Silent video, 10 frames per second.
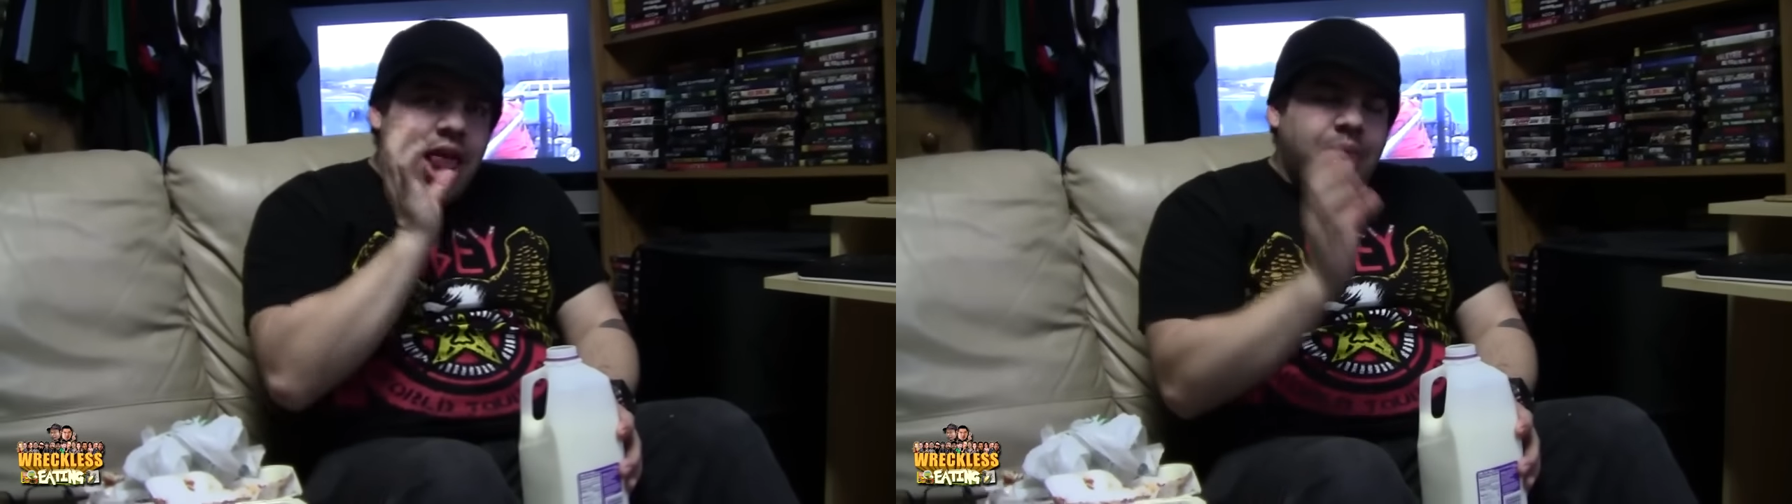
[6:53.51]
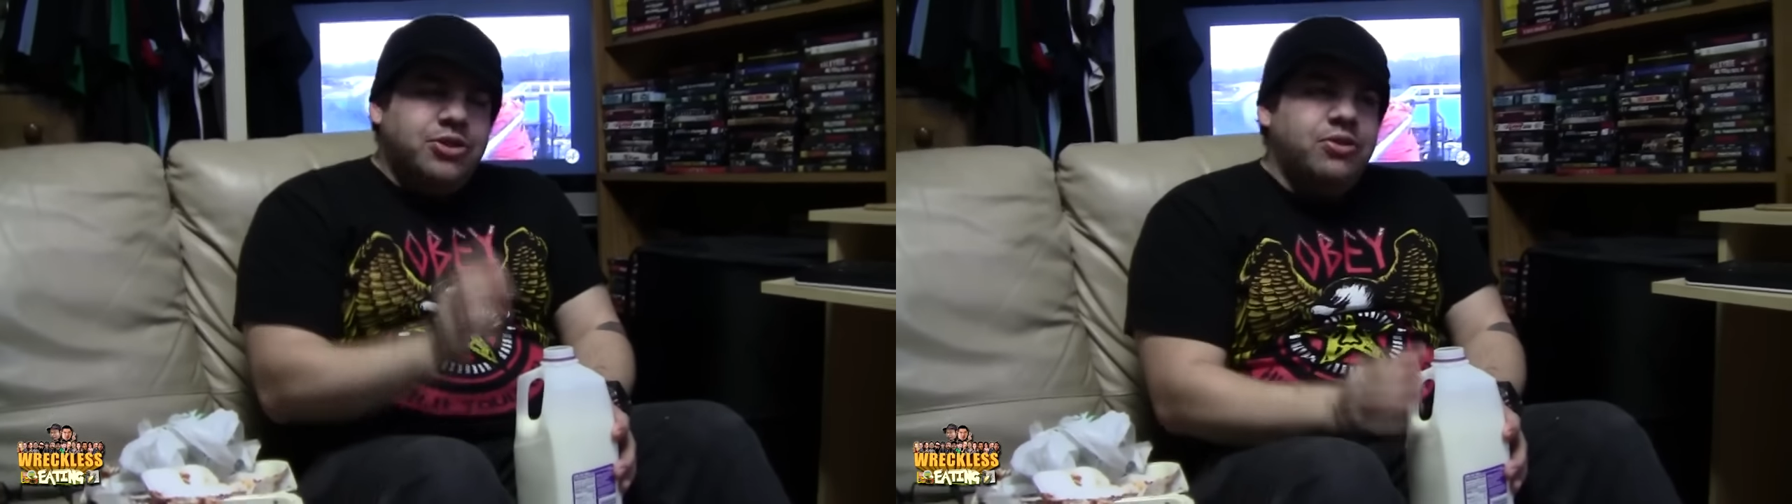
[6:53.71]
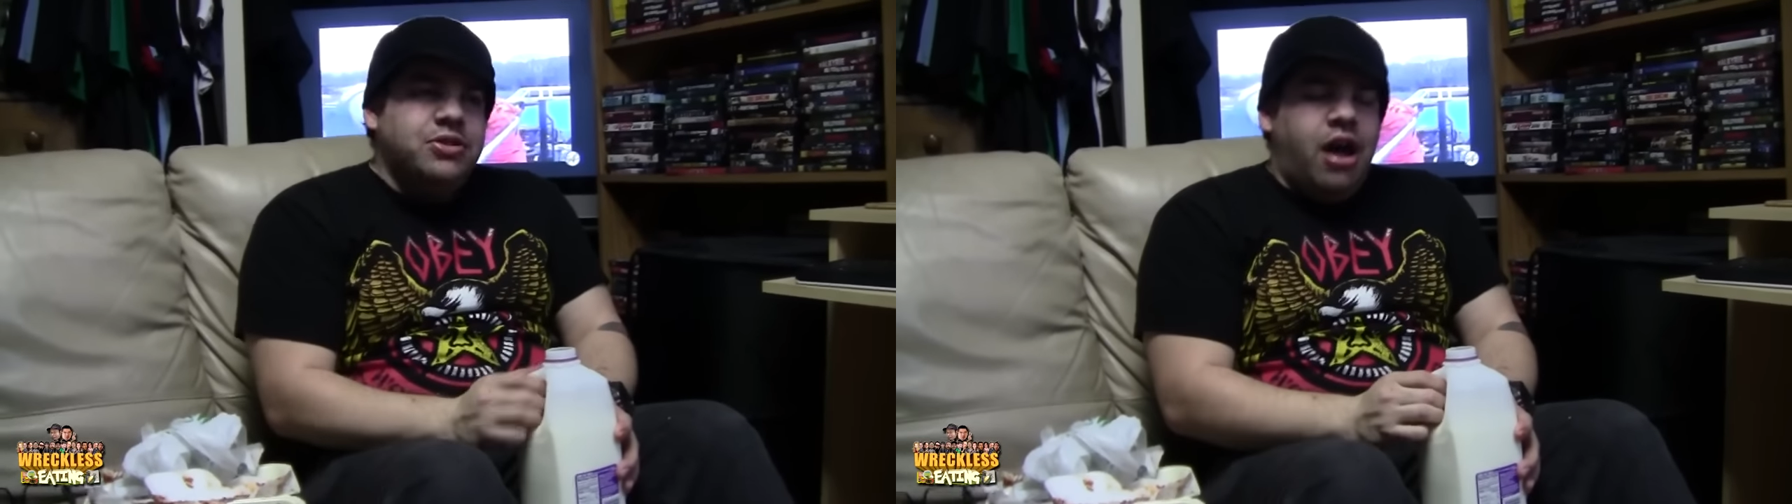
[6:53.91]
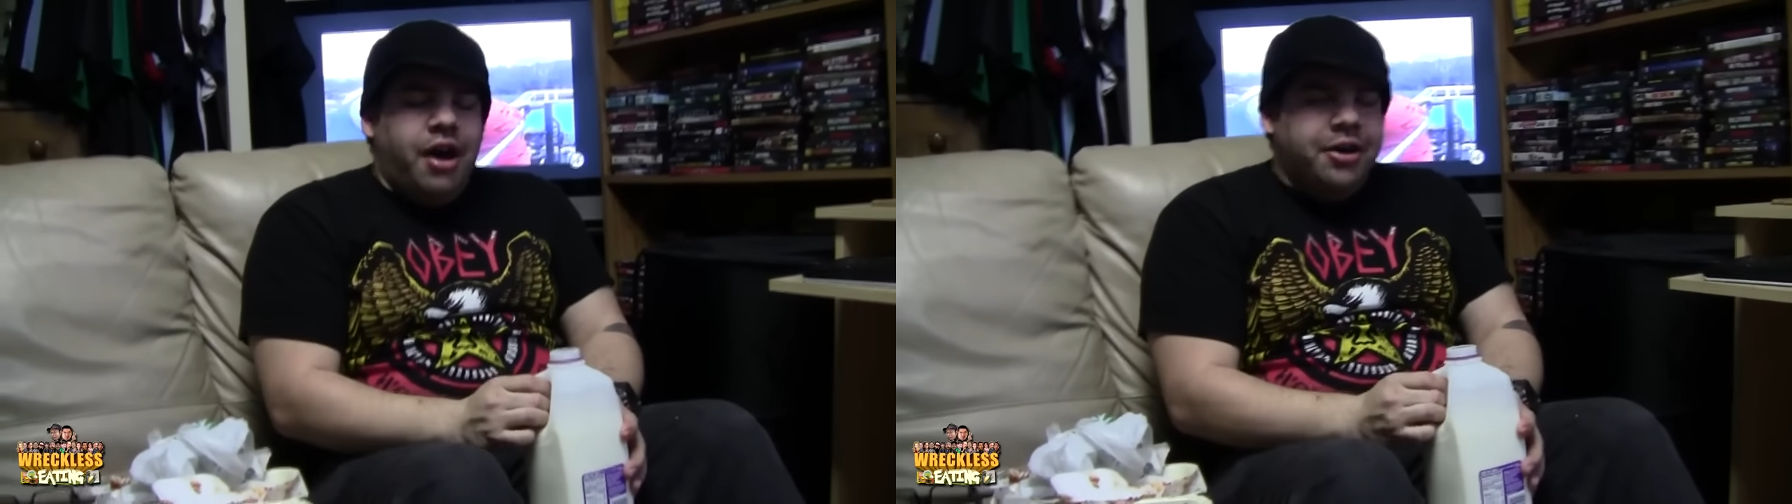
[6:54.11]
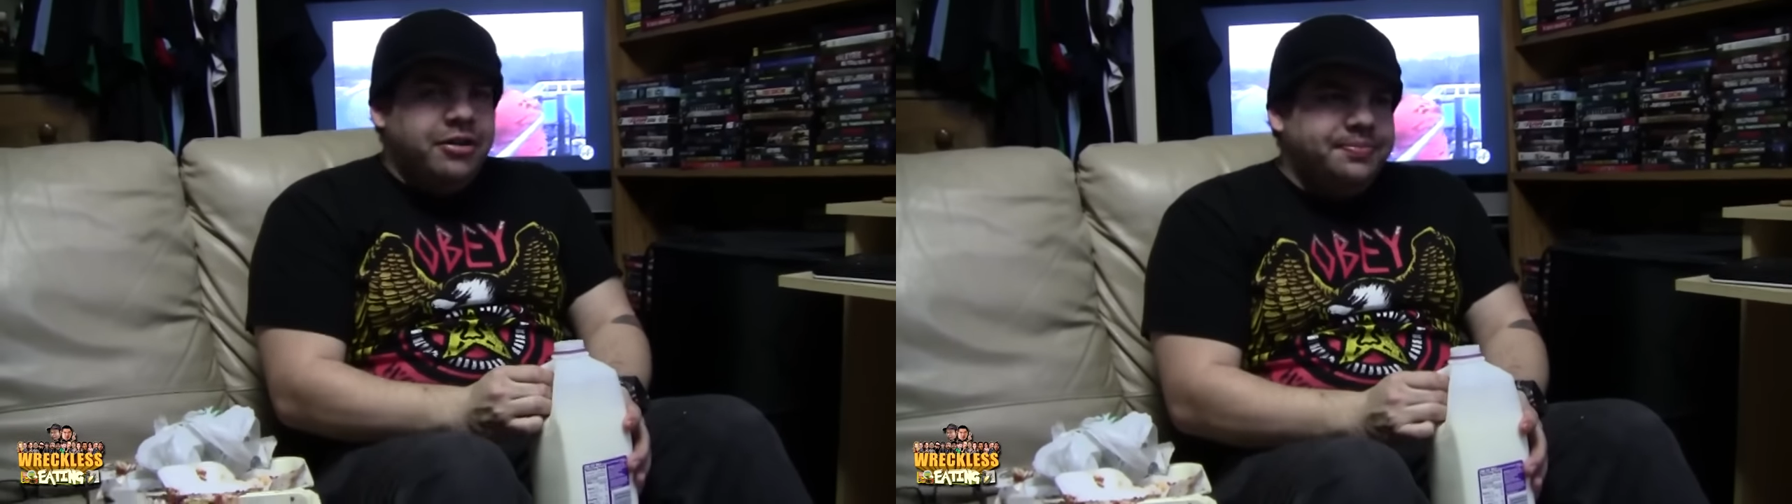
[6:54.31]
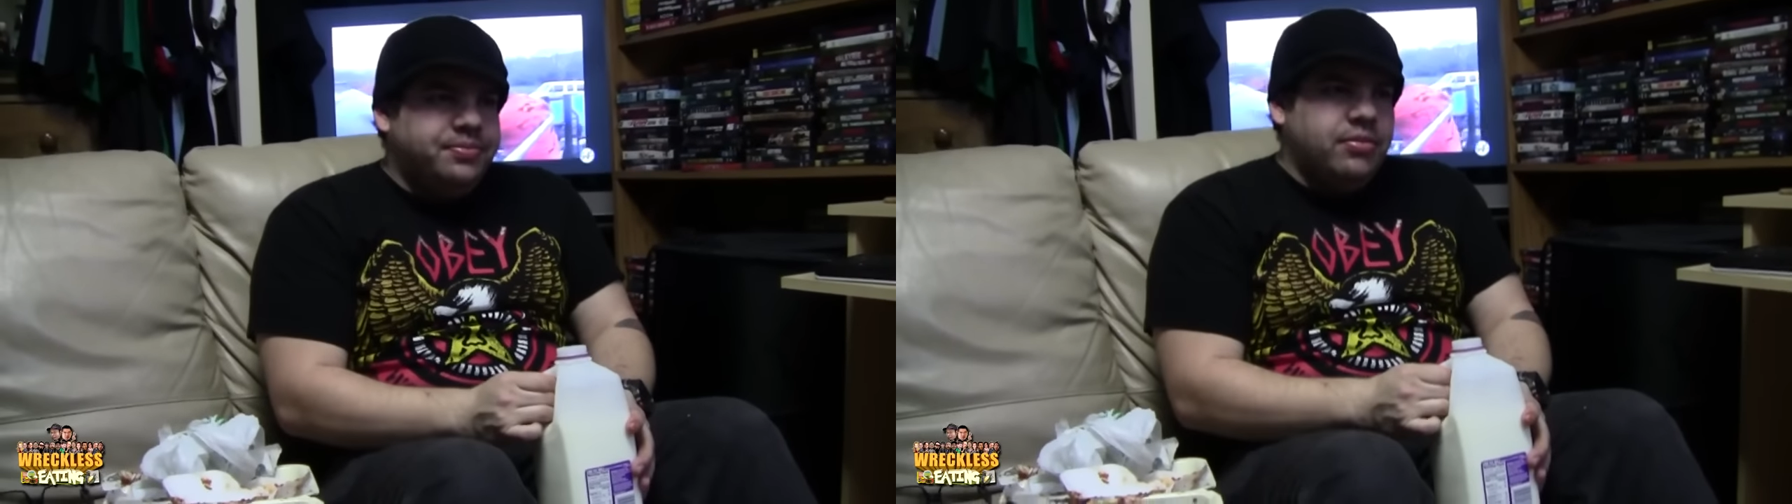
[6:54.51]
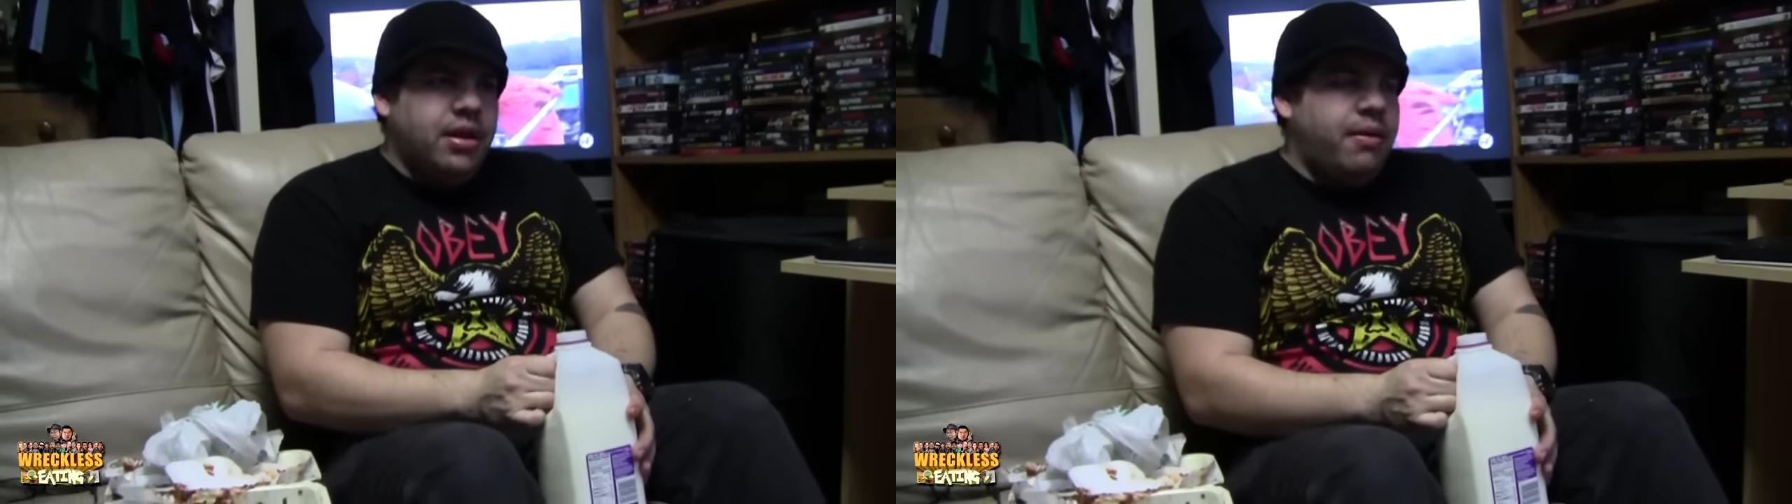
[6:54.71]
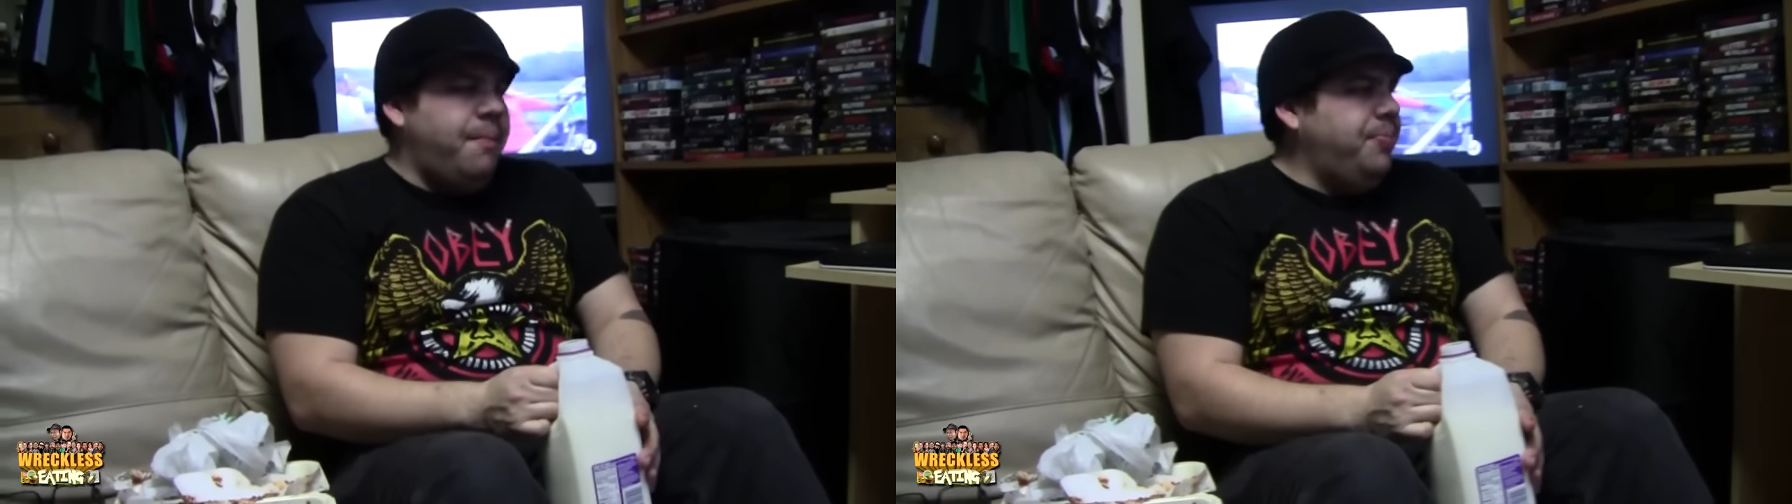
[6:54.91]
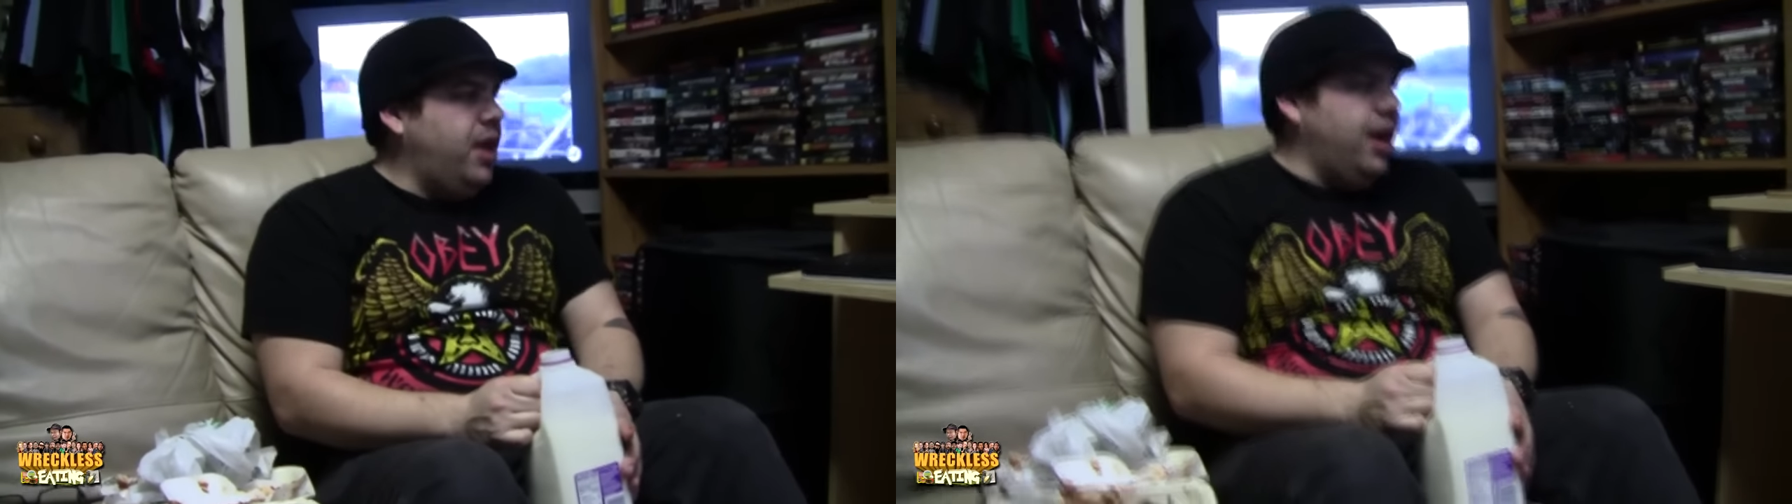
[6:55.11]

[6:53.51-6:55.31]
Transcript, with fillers: I'm sure there's hotter. Yeah.